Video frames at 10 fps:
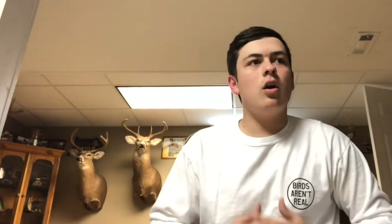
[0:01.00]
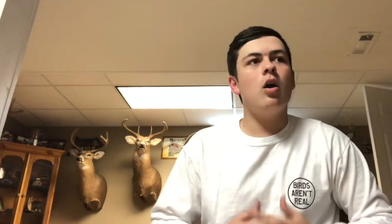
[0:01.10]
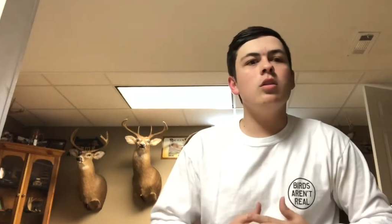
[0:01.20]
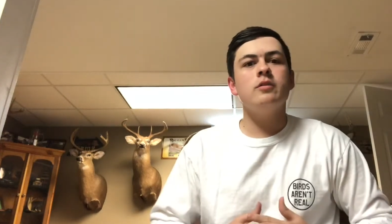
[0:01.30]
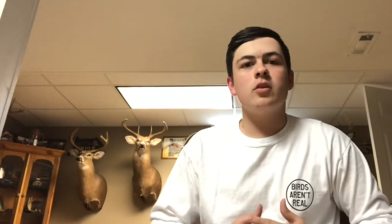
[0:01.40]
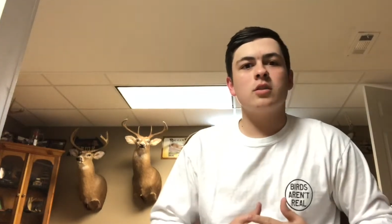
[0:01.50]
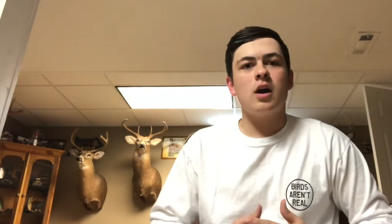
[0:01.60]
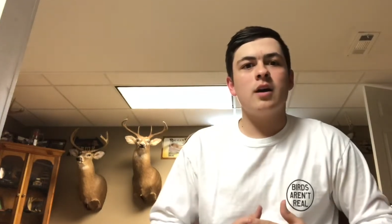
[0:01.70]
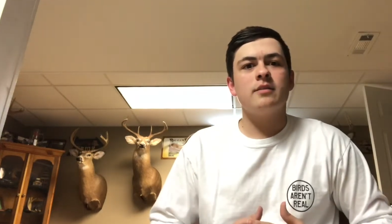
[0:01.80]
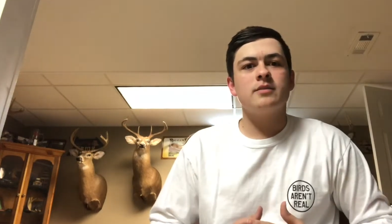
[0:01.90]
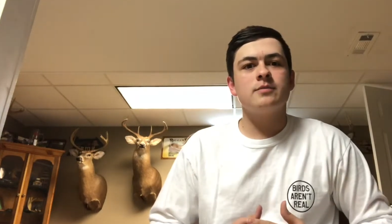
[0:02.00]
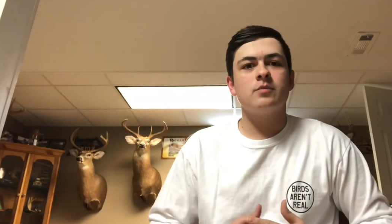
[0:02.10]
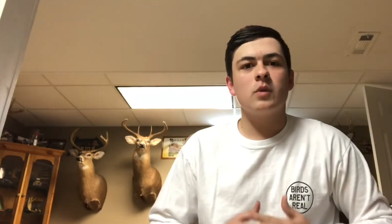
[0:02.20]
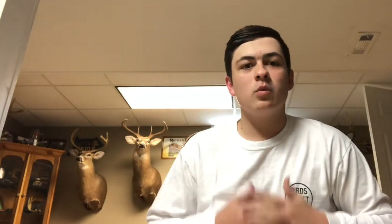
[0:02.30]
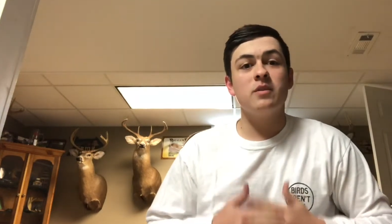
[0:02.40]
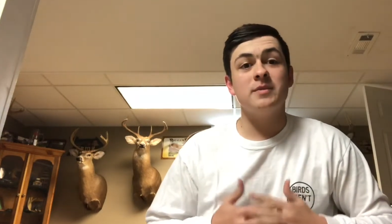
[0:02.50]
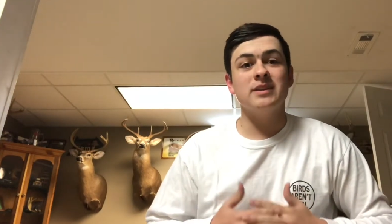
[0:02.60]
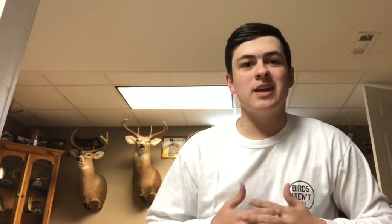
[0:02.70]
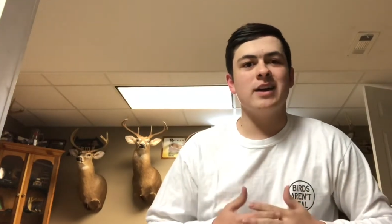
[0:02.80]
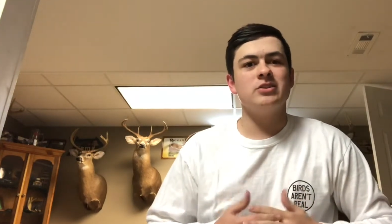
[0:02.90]
All of our lives, we've
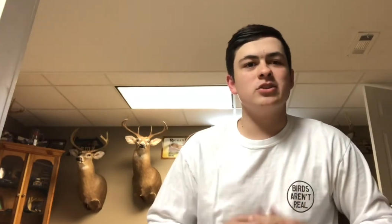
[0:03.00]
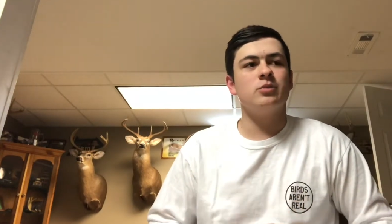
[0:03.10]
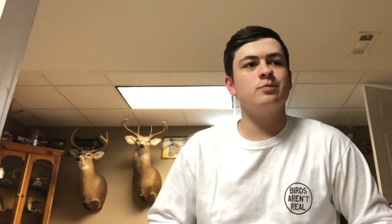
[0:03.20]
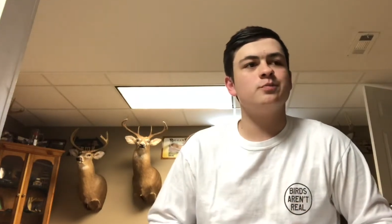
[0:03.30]
been lied to.